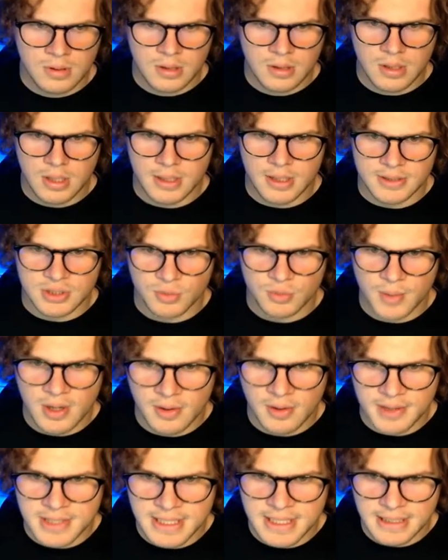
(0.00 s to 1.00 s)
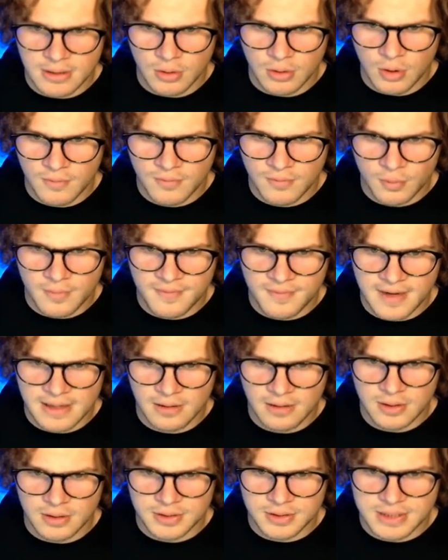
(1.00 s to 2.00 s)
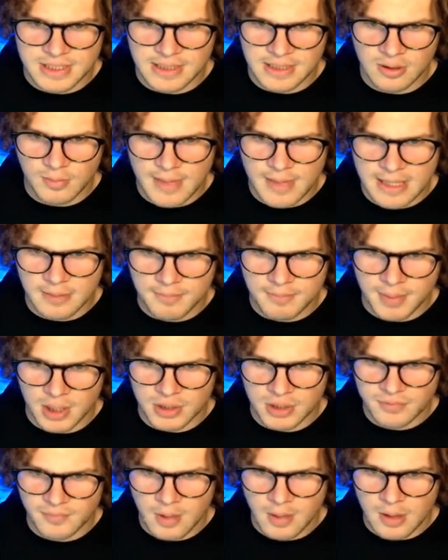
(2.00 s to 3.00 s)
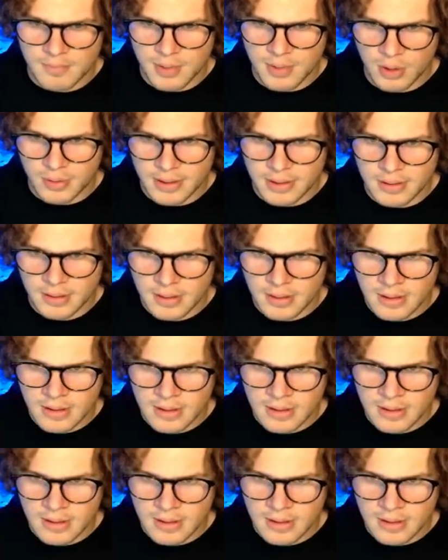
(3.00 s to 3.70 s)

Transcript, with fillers: All right, so we are in nickel over. We've got a little single back bunch from our opponent.